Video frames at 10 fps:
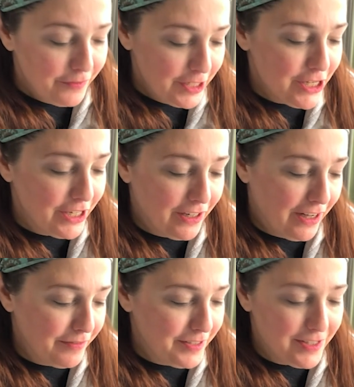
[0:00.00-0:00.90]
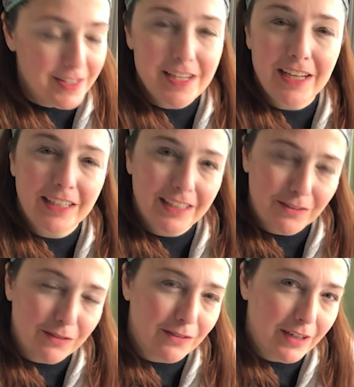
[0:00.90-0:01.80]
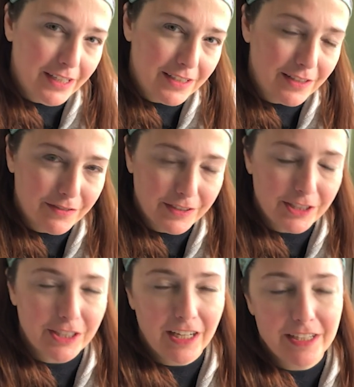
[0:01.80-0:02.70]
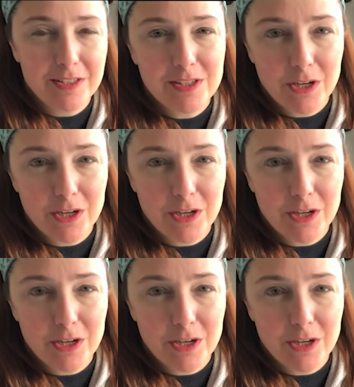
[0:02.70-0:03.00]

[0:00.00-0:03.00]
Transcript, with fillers: finishing it off, it's just taking it right to the finish line.